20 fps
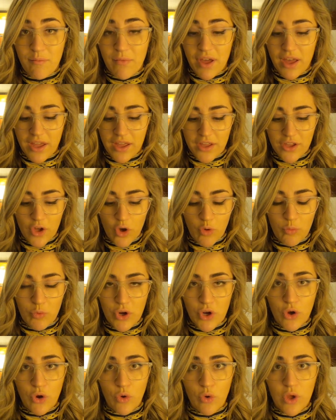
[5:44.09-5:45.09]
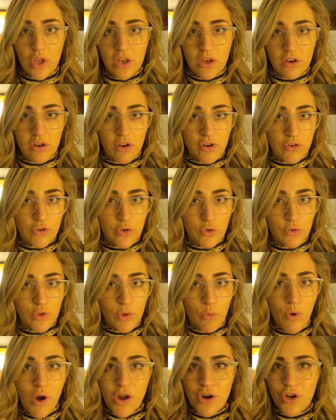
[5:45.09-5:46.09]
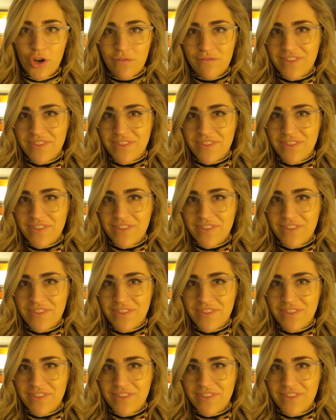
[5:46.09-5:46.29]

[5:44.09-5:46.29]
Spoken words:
my GoPro into the water.